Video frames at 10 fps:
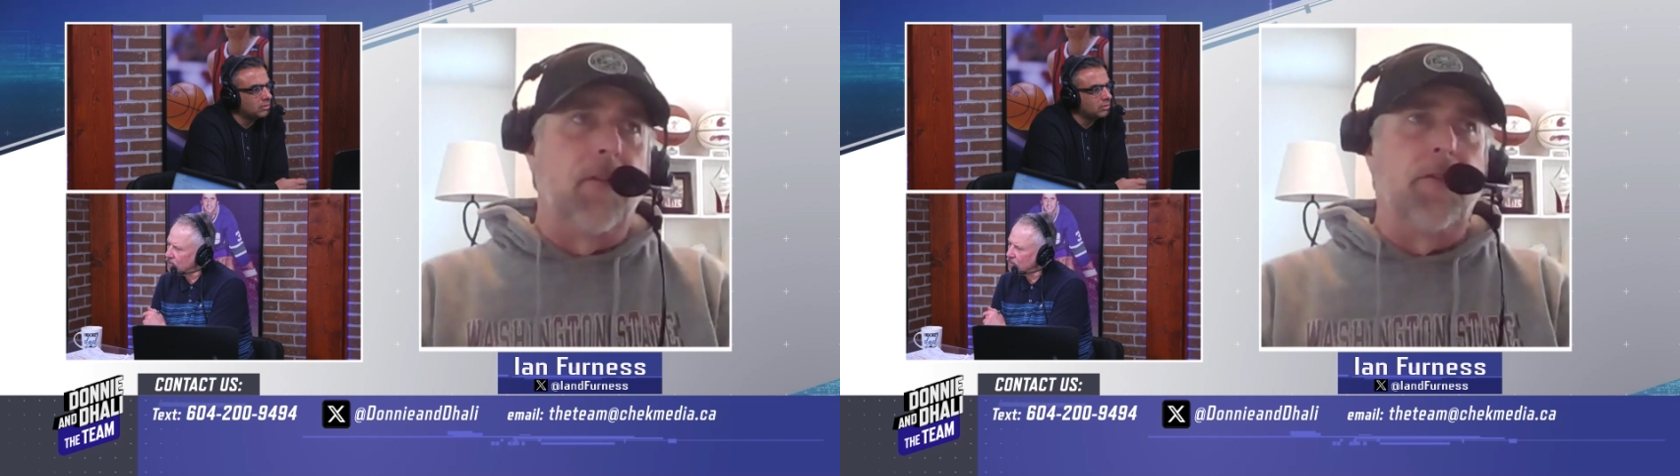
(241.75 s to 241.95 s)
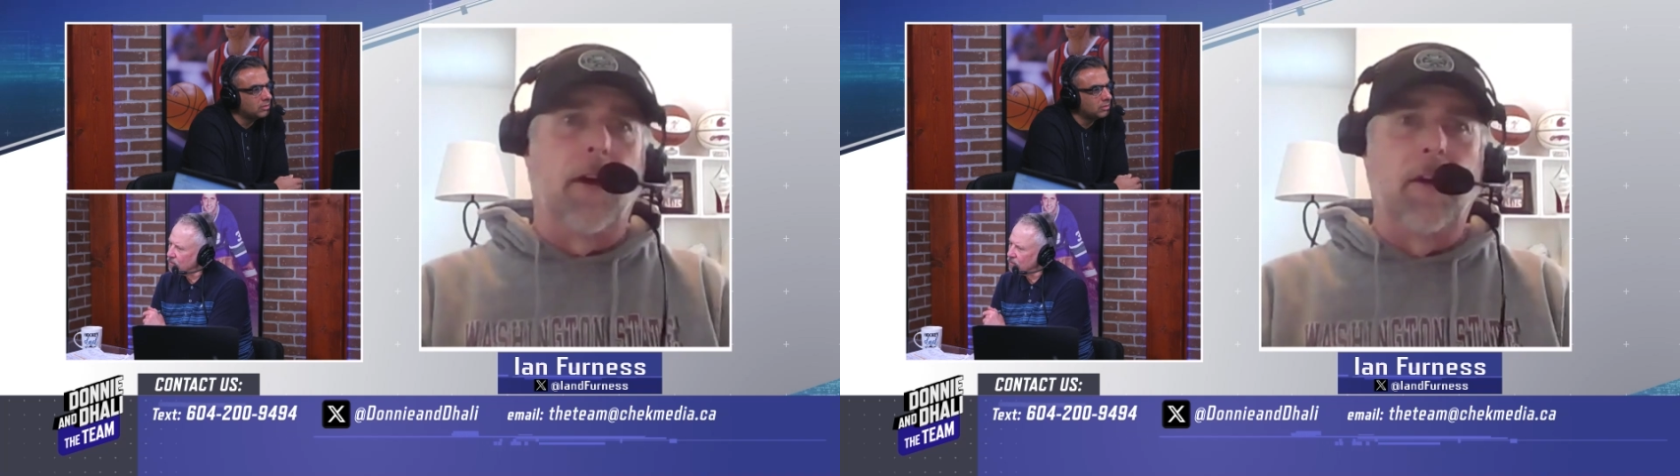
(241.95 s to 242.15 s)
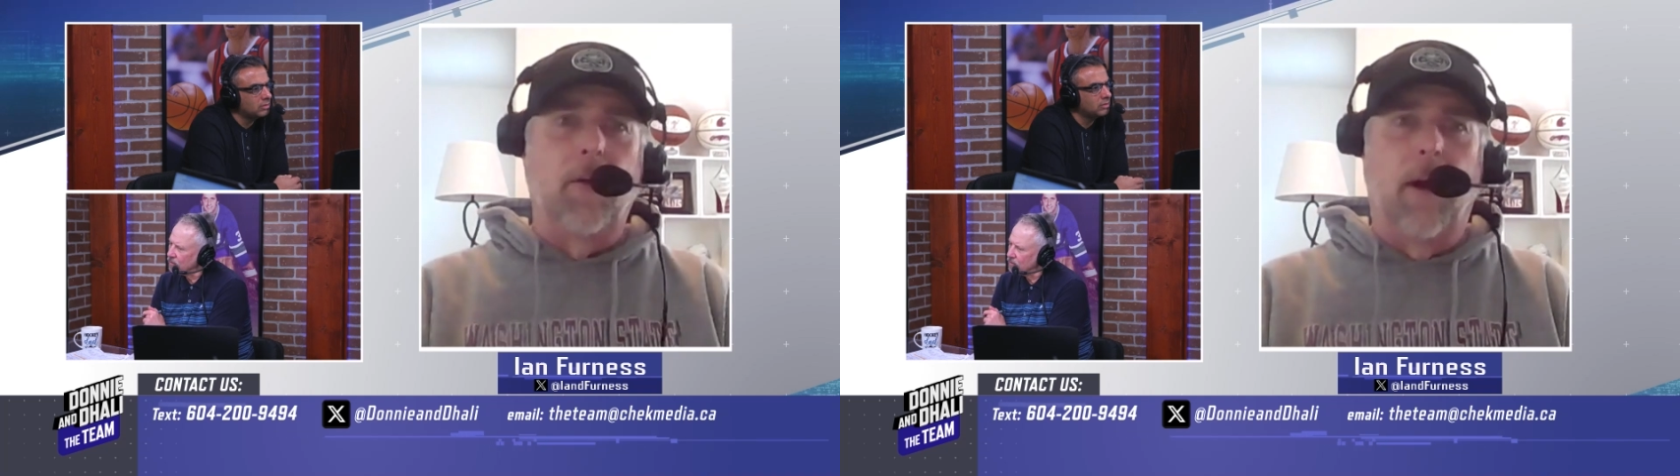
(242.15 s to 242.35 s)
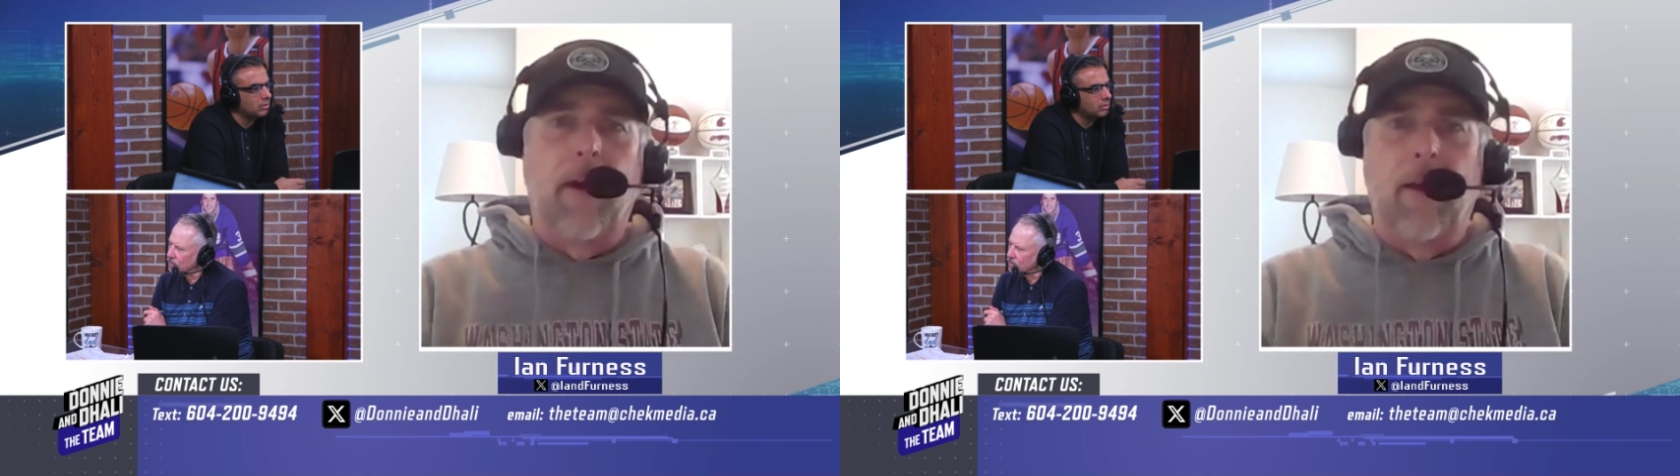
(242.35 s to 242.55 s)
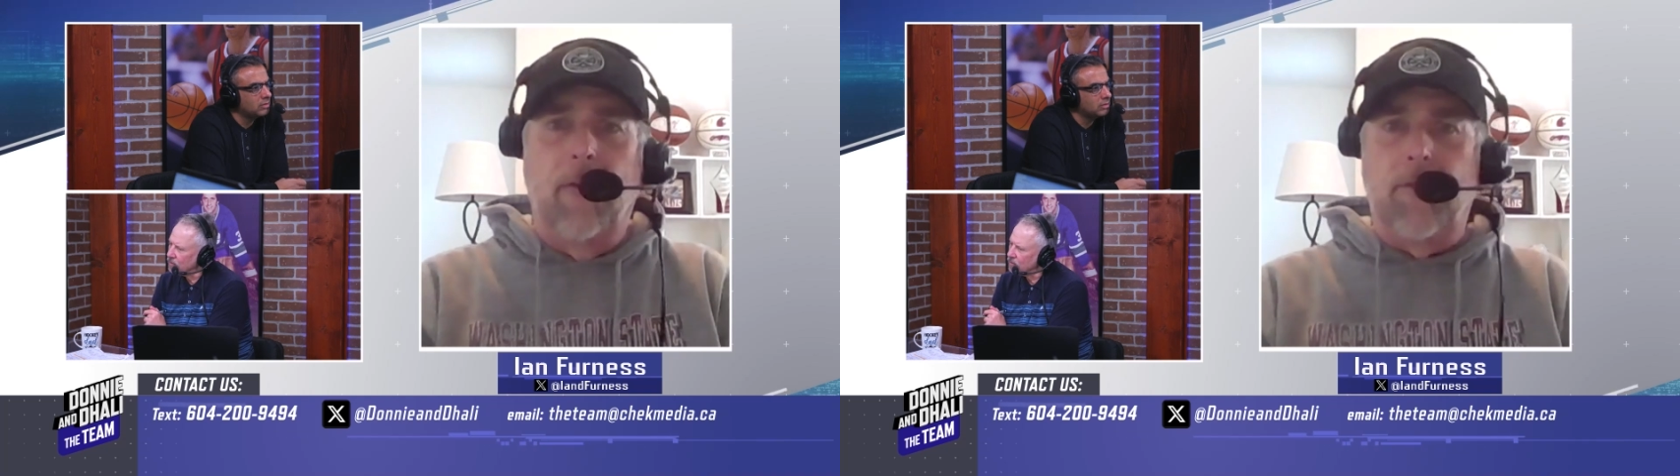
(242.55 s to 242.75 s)
I was just talking to
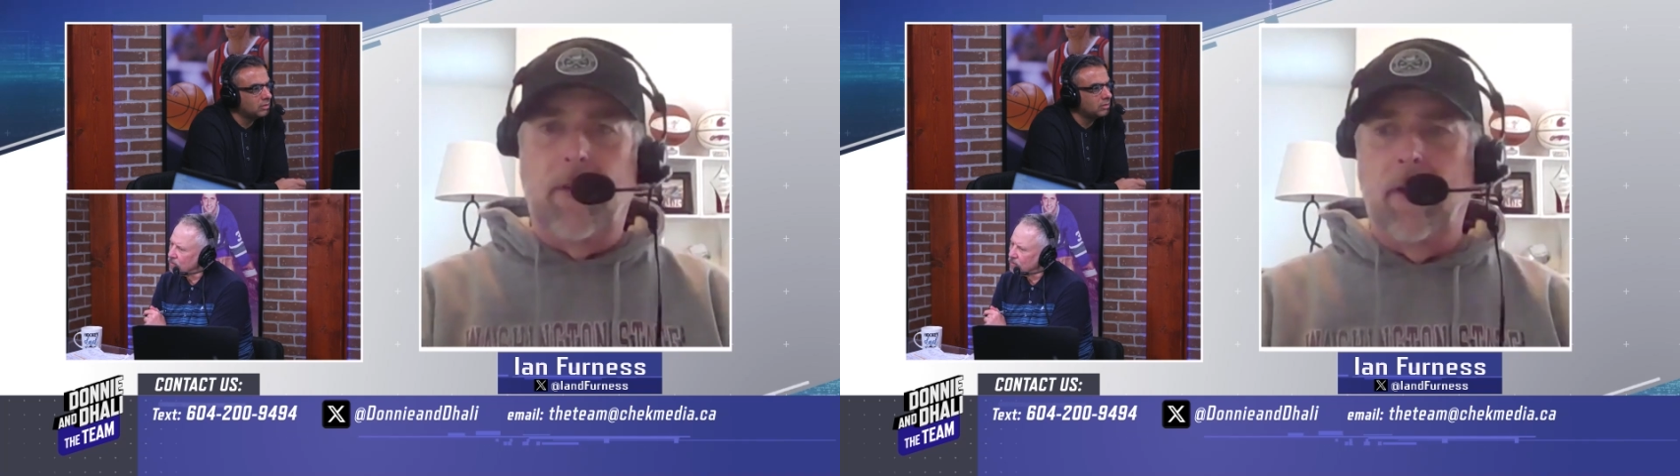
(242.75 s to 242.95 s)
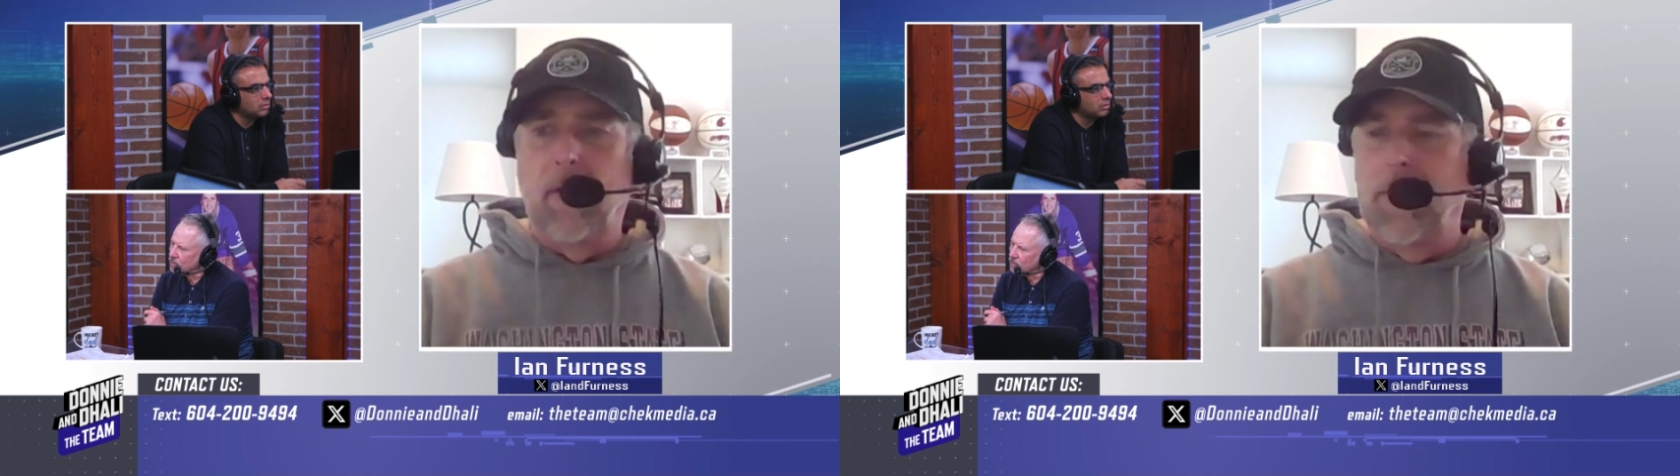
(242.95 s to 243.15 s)
Ryan off the air.